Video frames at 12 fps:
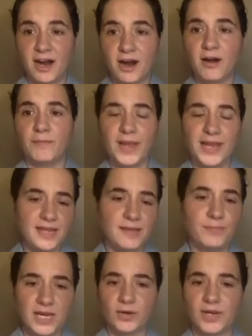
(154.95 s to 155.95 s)
are many
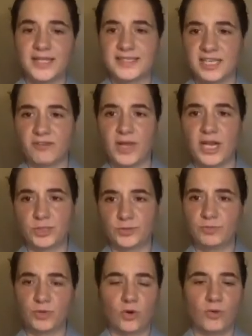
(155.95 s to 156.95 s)
peer-led self-management
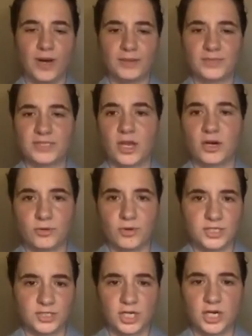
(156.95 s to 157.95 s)
programs
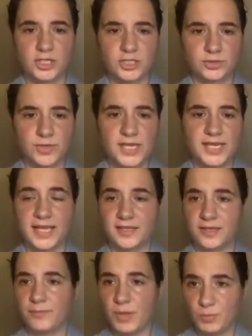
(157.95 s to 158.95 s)
across the country that
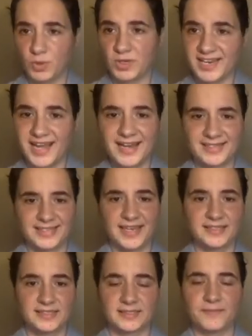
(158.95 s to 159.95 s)
people can
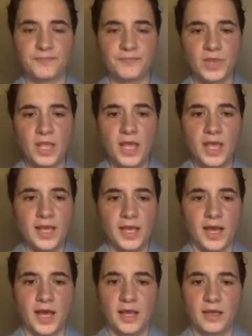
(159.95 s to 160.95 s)
access.
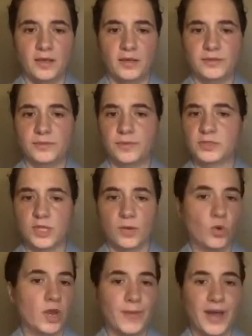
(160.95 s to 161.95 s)

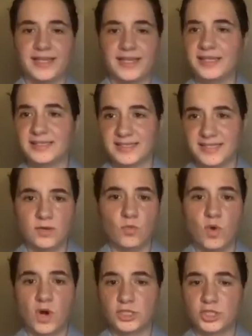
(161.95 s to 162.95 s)
Someone might instead
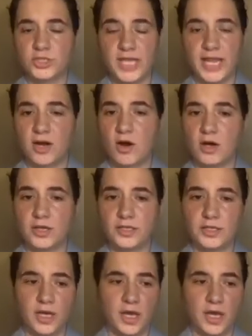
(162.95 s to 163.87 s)
want to take on